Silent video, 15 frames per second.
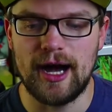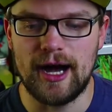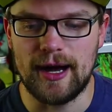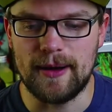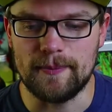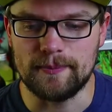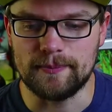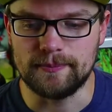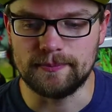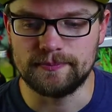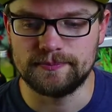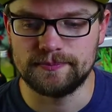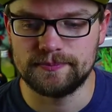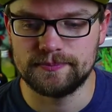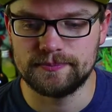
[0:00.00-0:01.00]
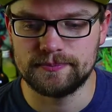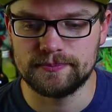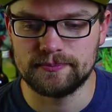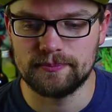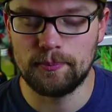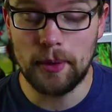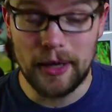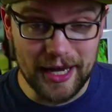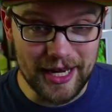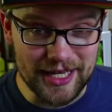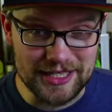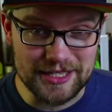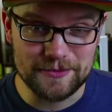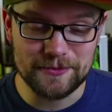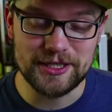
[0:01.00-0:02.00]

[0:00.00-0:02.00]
But